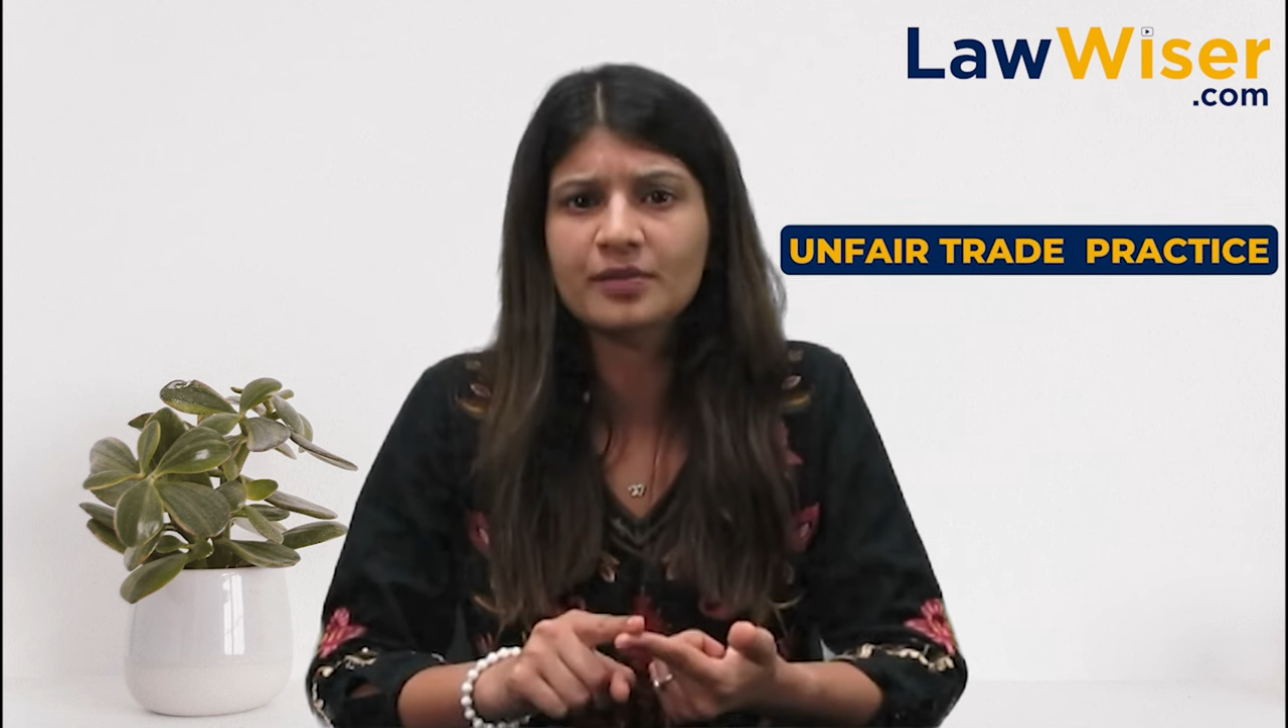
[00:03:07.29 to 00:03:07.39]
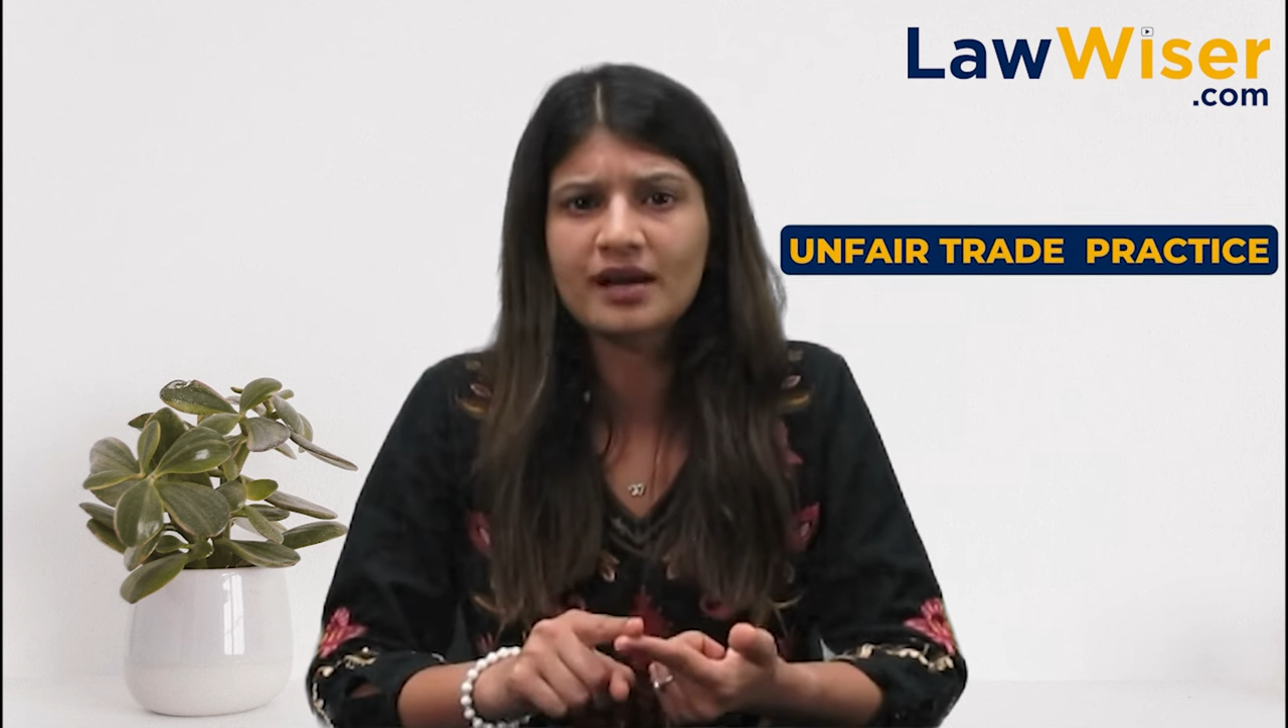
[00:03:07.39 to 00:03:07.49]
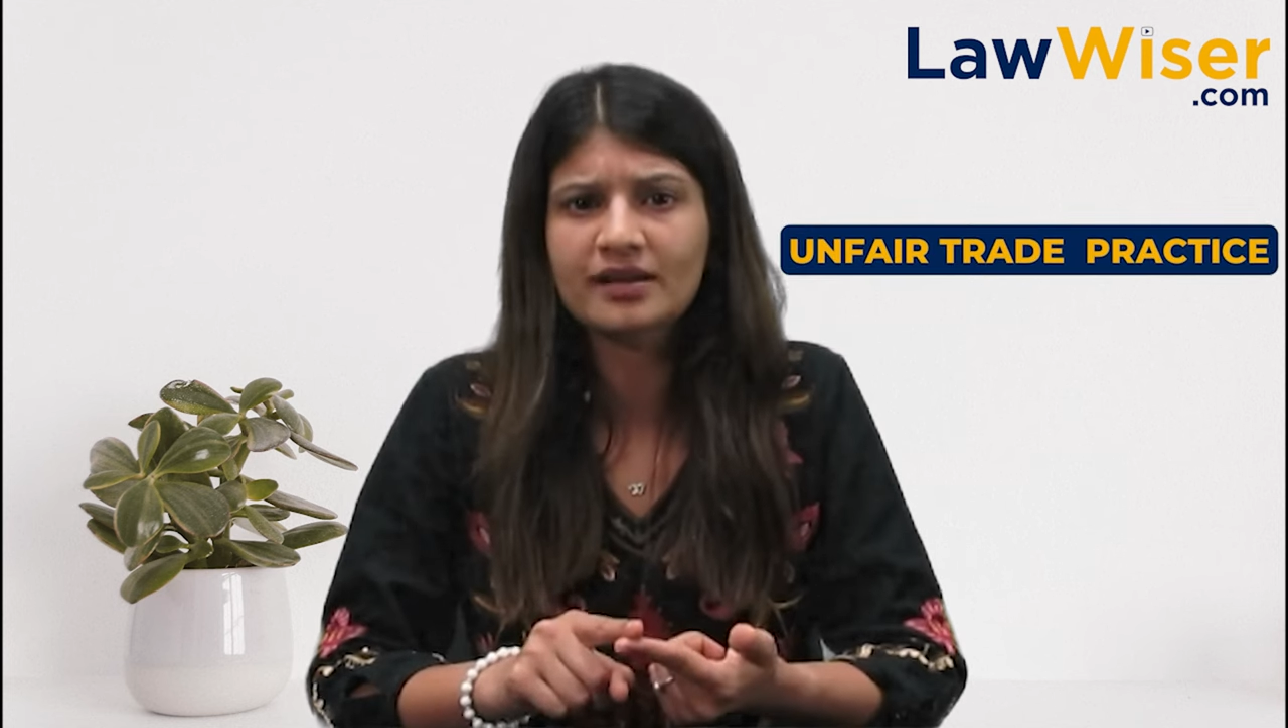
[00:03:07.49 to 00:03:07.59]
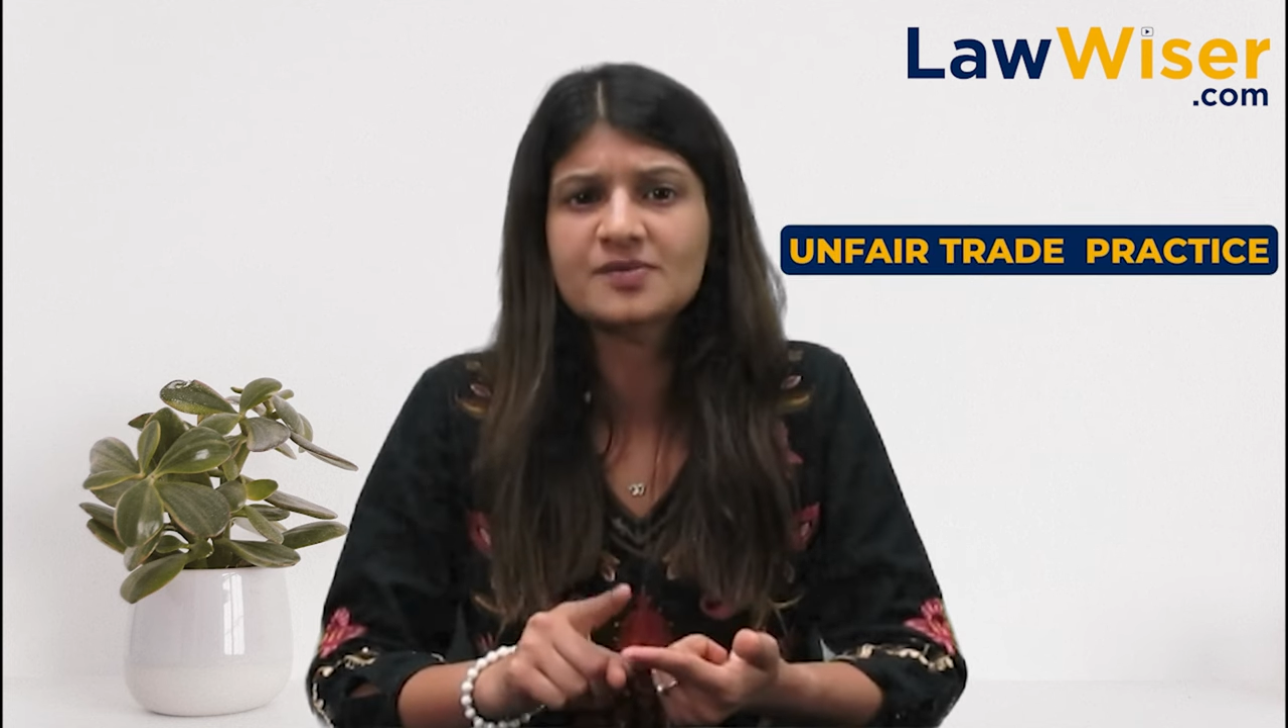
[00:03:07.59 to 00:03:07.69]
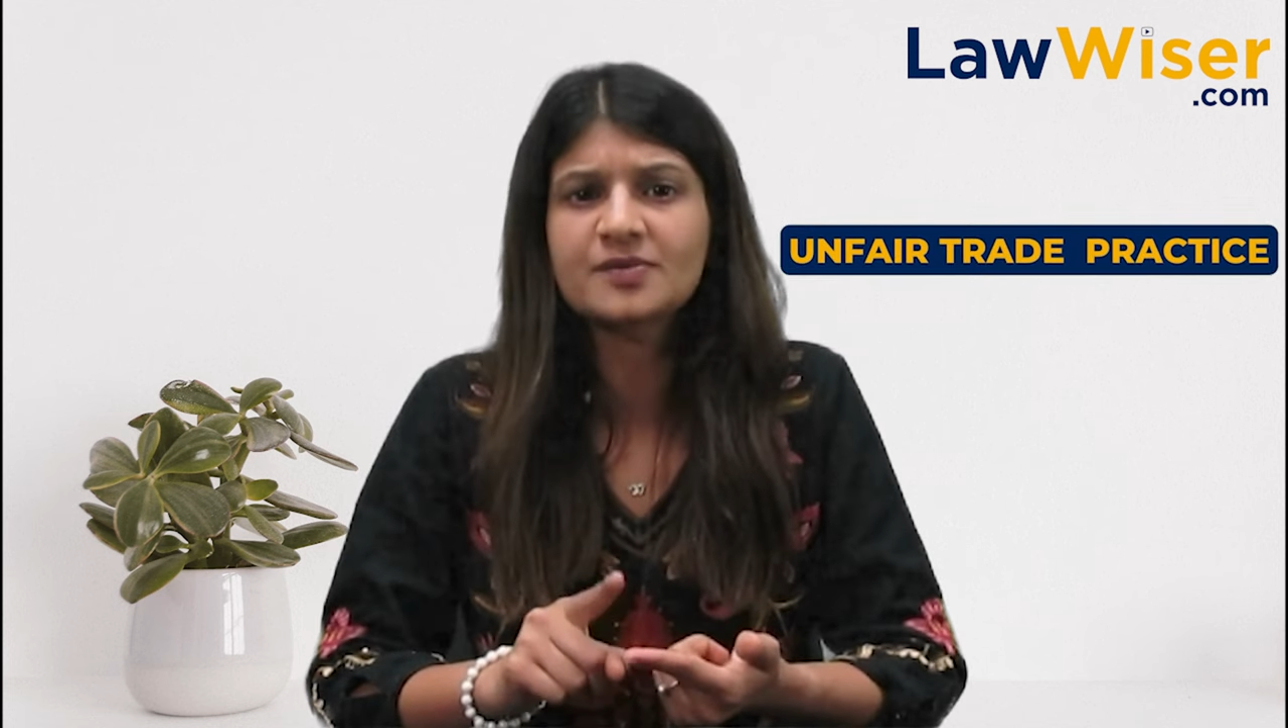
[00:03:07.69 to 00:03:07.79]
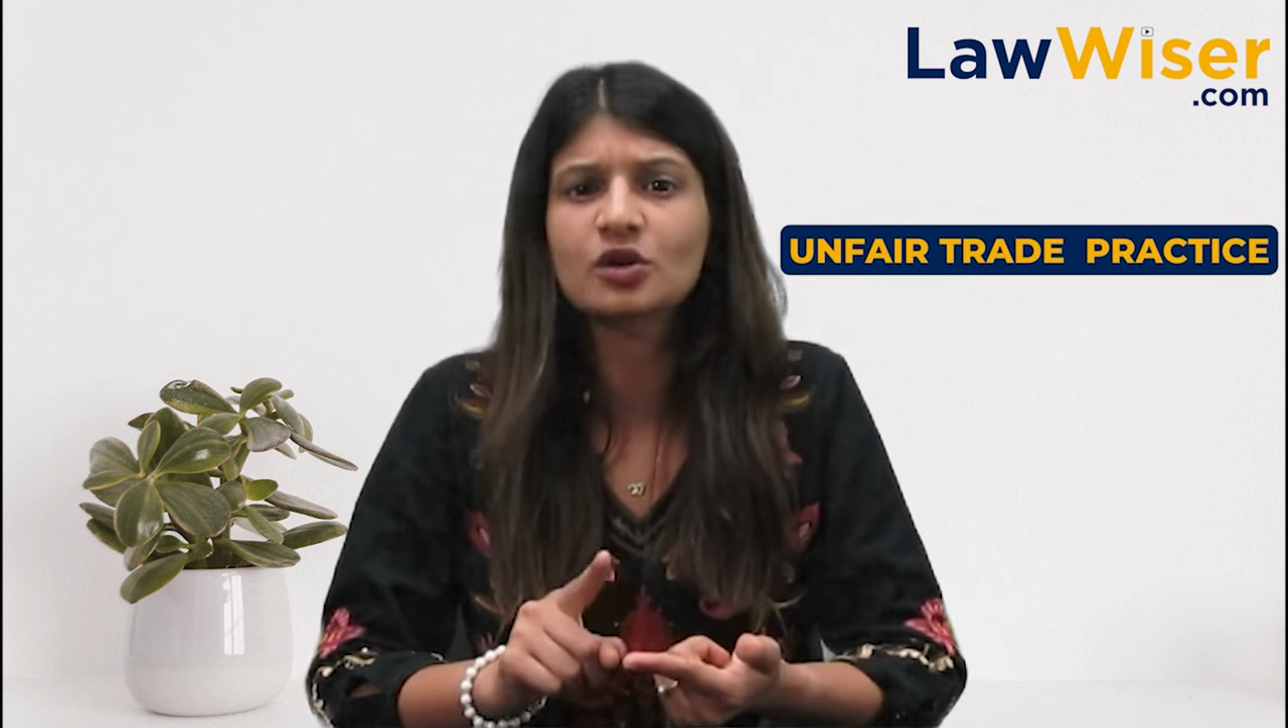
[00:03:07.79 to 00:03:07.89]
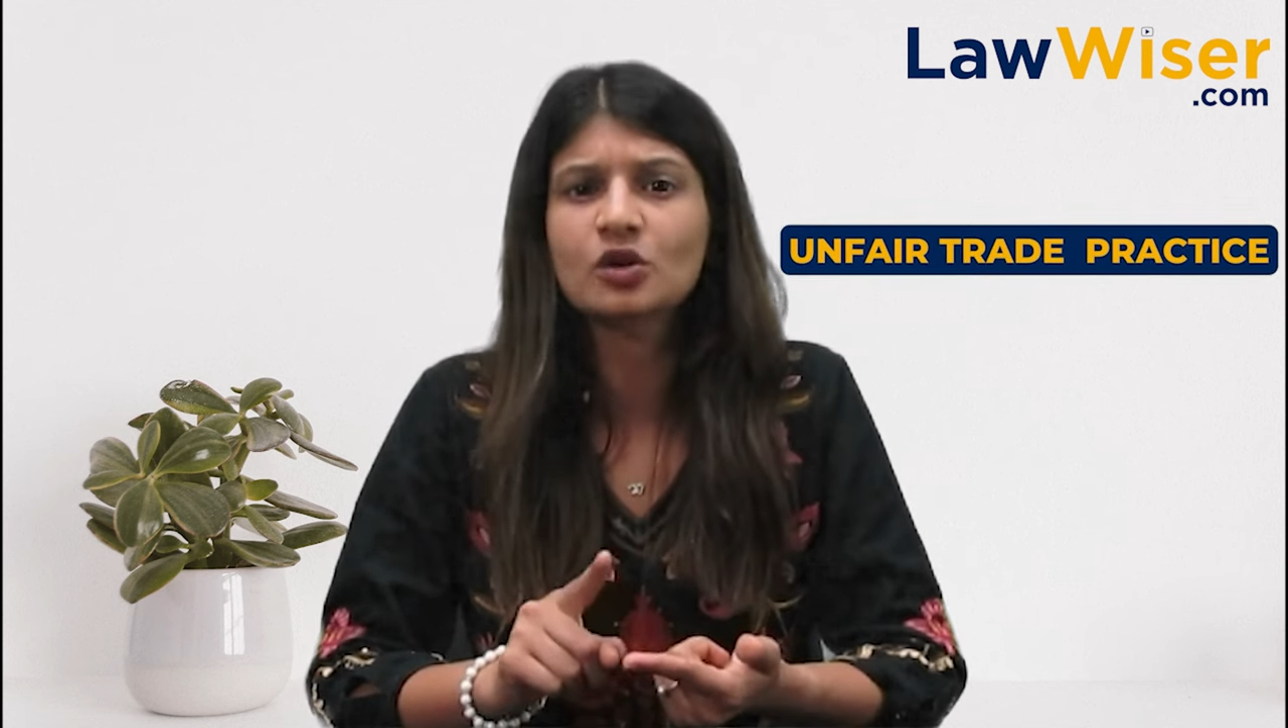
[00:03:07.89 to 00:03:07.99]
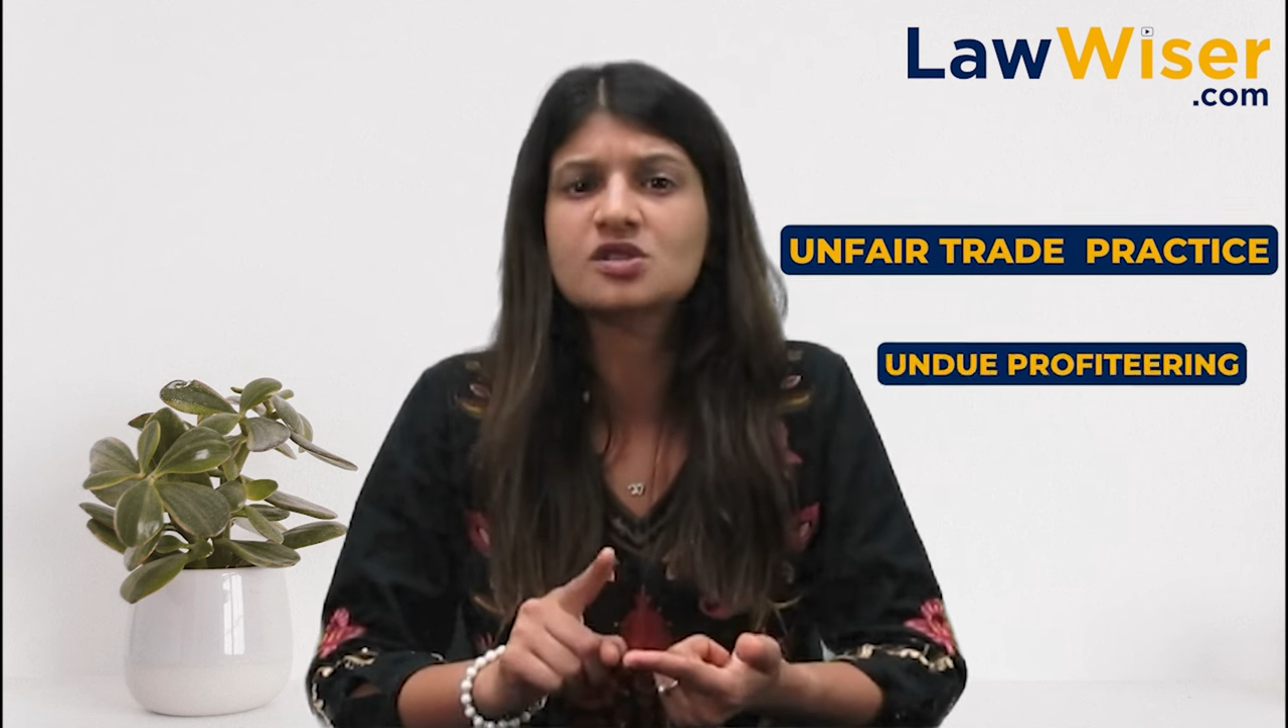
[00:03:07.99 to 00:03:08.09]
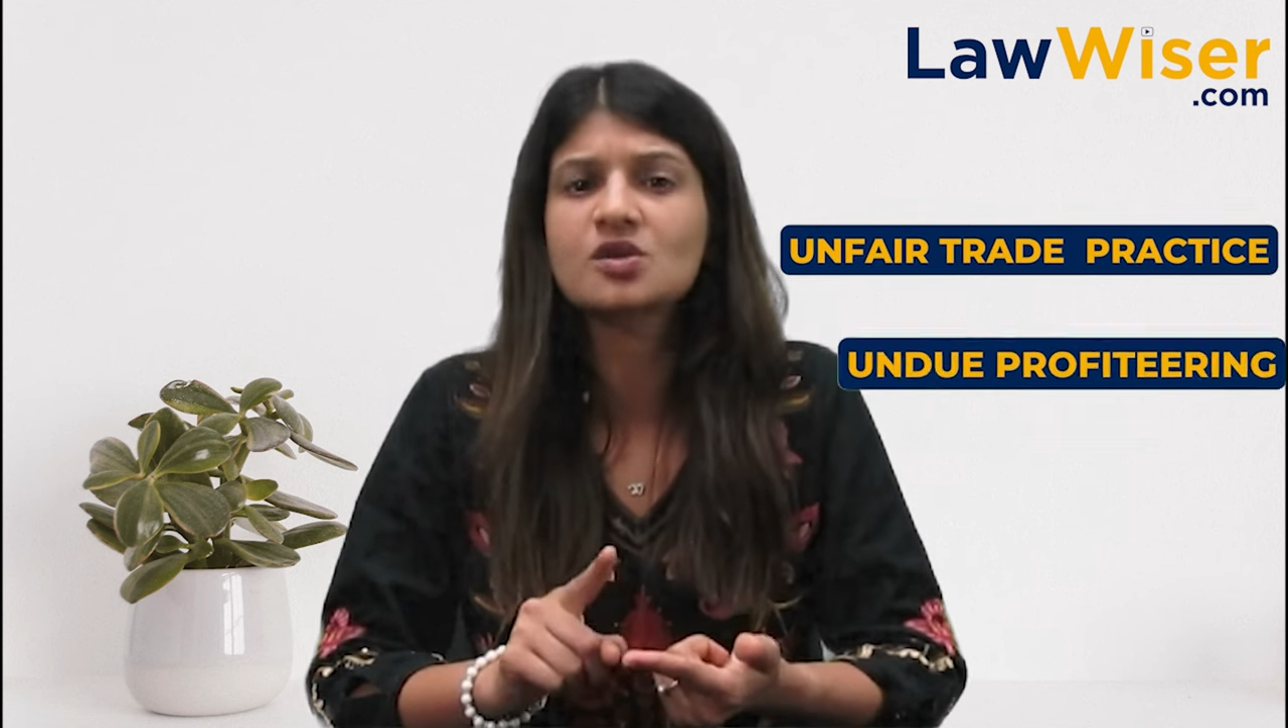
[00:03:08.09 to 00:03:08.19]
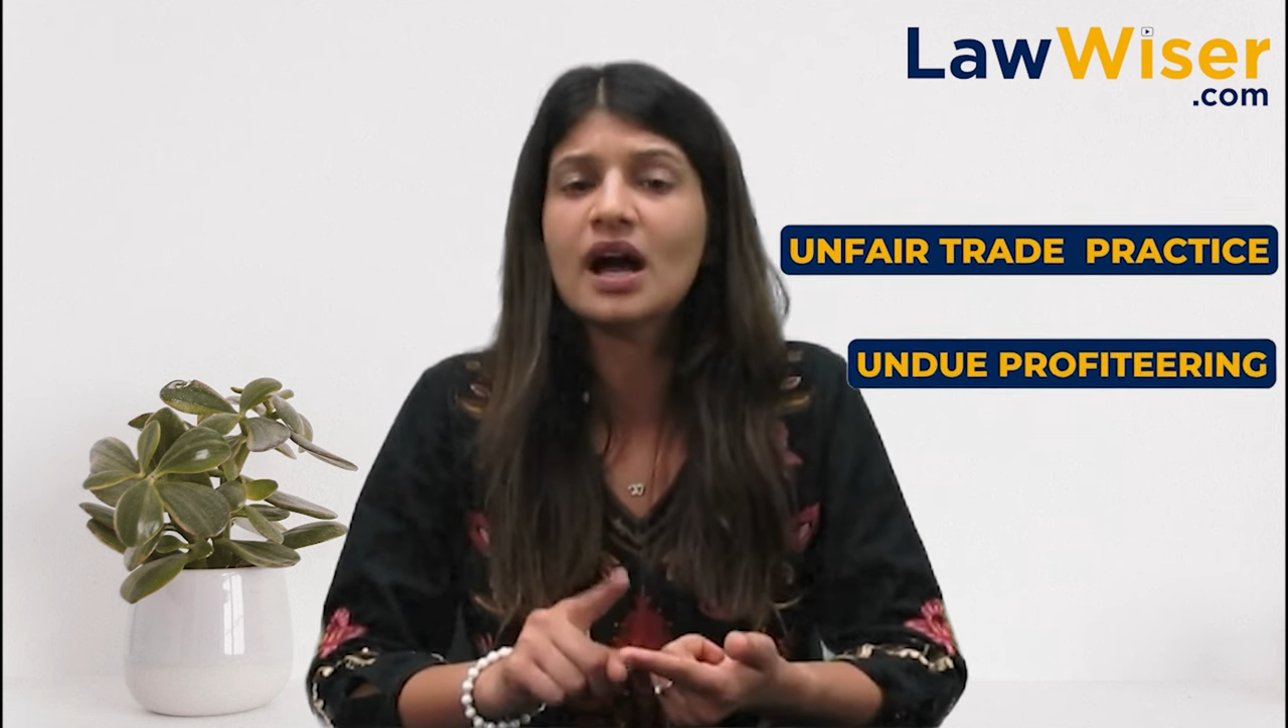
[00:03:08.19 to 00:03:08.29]
practice but
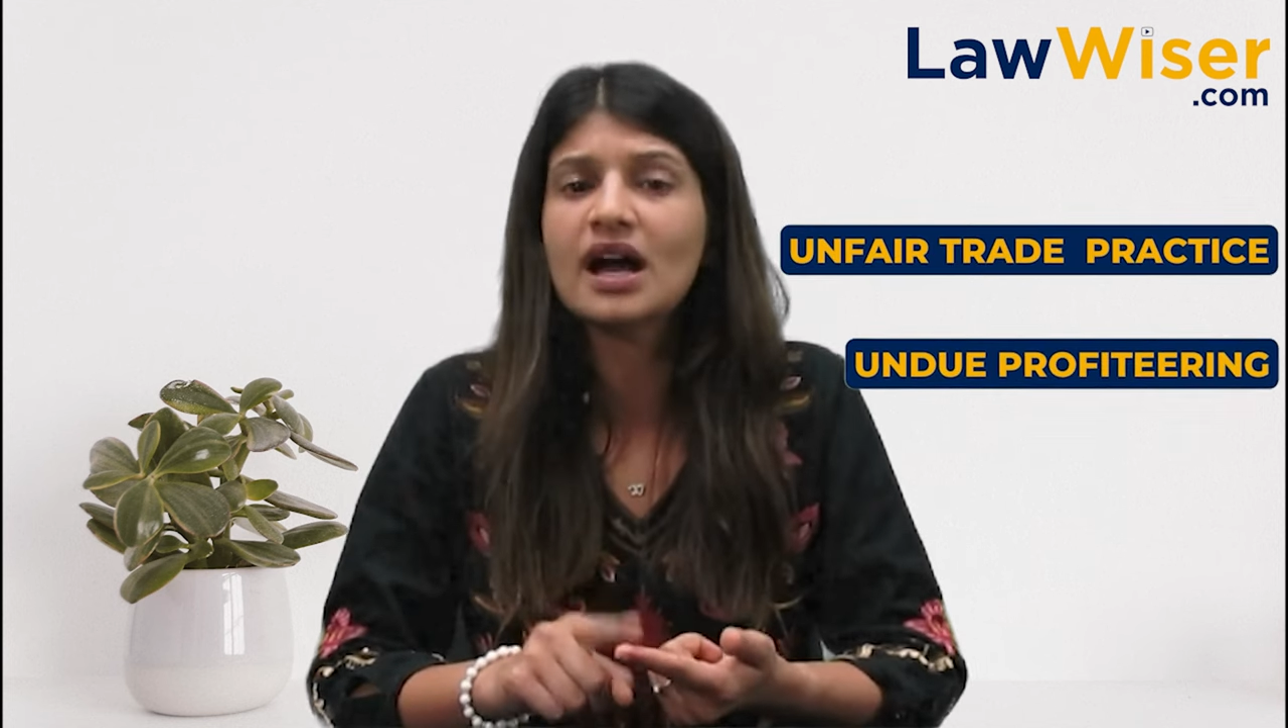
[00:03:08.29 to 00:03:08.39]
also